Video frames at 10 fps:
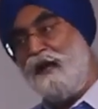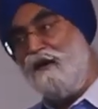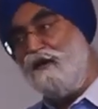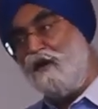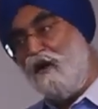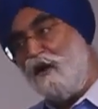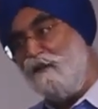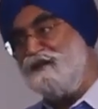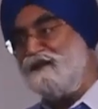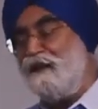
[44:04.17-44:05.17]
cannot
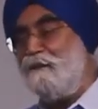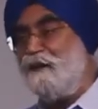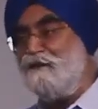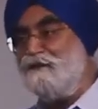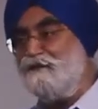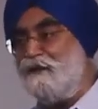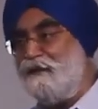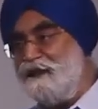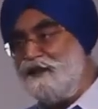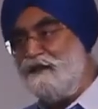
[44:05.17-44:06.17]
always claim because you're a
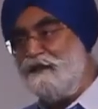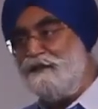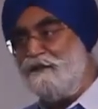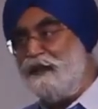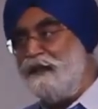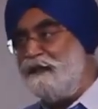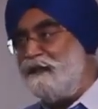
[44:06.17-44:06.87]
rich country